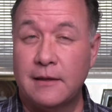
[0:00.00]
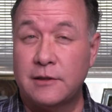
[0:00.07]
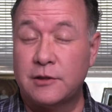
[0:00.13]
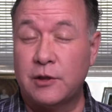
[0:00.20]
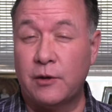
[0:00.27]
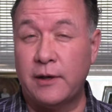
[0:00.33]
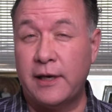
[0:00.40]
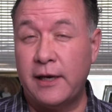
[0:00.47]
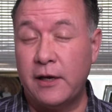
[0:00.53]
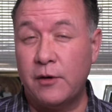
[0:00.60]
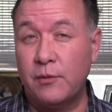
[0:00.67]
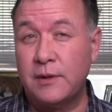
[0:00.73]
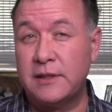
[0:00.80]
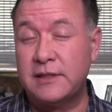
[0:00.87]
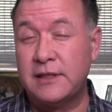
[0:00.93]
So here
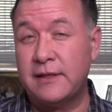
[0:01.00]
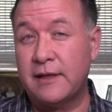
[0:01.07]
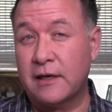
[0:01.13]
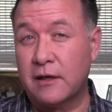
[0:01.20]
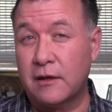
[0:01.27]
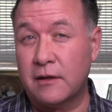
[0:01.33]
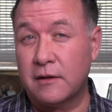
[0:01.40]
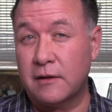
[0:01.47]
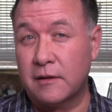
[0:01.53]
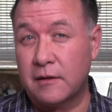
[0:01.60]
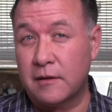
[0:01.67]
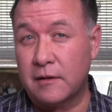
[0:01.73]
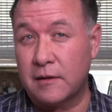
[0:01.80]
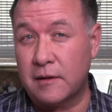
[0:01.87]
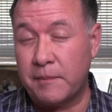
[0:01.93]
we see that
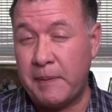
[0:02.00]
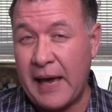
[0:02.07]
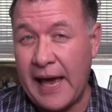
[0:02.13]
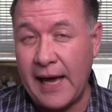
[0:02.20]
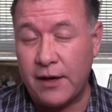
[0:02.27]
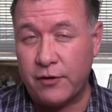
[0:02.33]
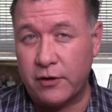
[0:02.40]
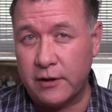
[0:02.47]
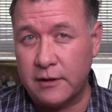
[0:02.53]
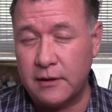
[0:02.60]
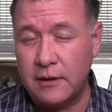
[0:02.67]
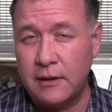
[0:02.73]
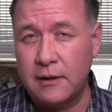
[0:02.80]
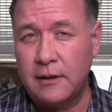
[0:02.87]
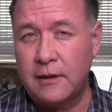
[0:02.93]
the
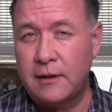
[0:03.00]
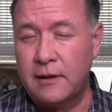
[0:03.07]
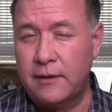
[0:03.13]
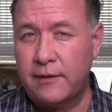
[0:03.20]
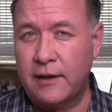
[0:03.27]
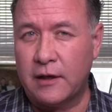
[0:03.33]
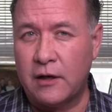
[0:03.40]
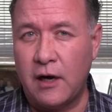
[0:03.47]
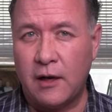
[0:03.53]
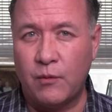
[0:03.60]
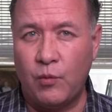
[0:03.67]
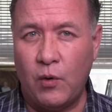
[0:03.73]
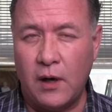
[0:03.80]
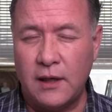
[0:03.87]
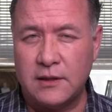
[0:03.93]
pattern that God
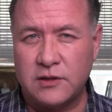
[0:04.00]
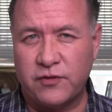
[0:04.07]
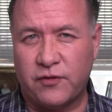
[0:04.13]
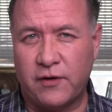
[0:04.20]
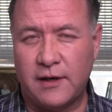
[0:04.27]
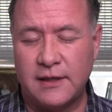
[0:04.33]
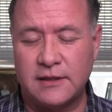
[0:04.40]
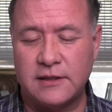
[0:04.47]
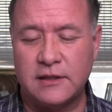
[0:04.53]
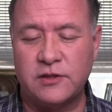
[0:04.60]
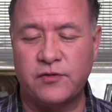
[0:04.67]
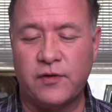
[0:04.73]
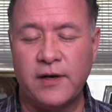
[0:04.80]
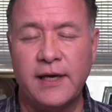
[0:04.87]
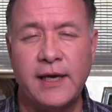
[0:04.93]
wants for us
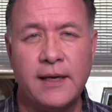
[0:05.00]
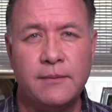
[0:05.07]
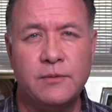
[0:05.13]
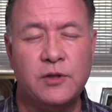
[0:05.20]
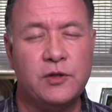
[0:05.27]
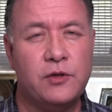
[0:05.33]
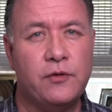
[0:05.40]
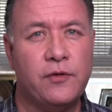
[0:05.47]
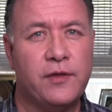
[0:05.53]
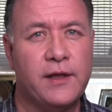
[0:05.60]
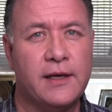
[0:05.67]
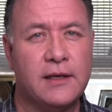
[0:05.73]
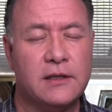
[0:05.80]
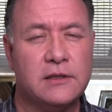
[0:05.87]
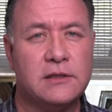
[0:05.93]
is for Him to do
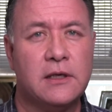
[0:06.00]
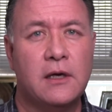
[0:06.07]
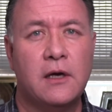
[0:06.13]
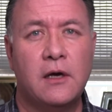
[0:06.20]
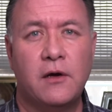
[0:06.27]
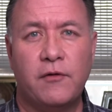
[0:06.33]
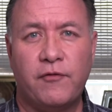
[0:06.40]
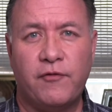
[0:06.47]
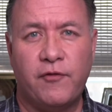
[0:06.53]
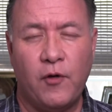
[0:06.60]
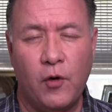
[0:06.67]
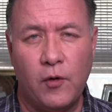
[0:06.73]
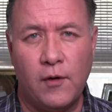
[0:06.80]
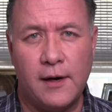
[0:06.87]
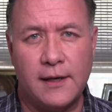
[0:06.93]
things
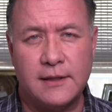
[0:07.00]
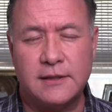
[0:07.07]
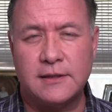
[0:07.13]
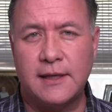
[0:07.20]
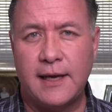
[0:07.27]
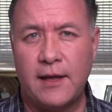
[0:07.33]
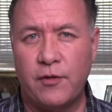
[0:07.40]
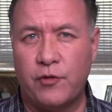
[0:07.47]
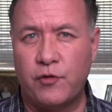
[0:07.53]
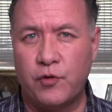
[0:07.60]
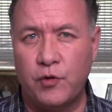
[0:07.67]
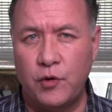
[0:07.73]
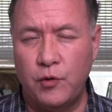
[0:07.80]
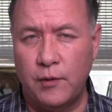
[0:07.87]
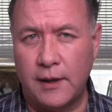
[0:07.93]
for us and
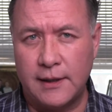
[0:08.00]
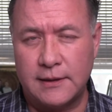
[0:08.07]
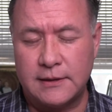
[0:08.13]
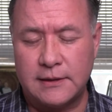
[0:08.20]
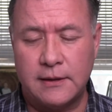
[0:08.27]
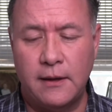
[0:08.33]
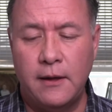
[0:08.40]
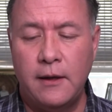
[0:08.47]
through us,